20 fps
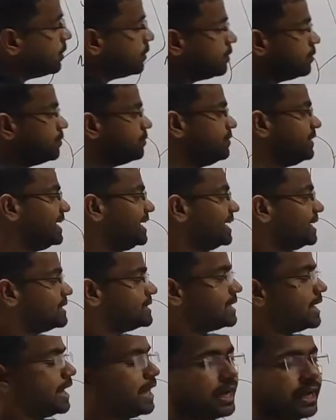V is
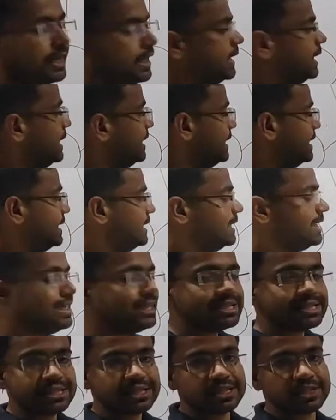high, D
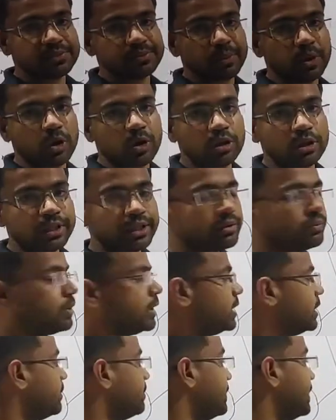is small, then what
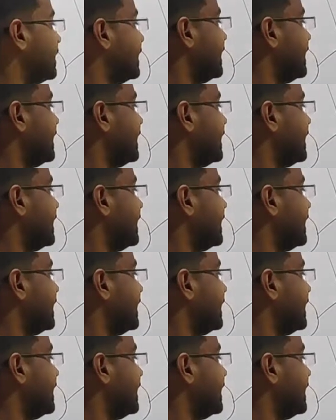happened?